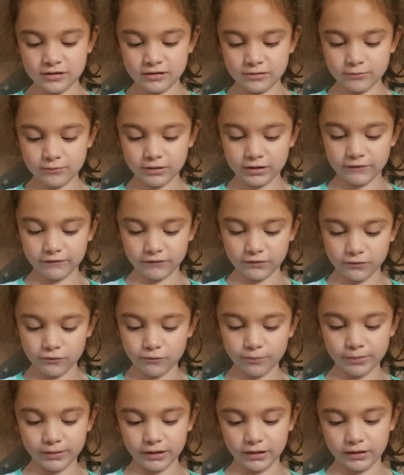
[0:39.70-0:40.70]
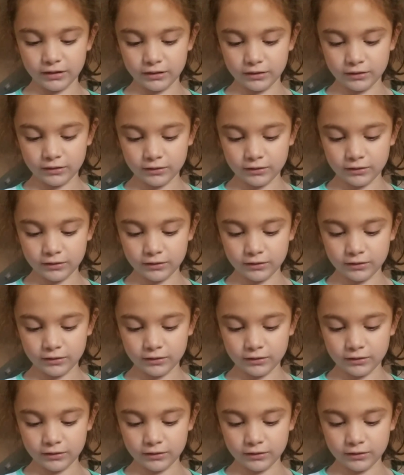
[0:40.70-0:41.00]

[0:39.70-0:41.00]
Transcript: There's no pin.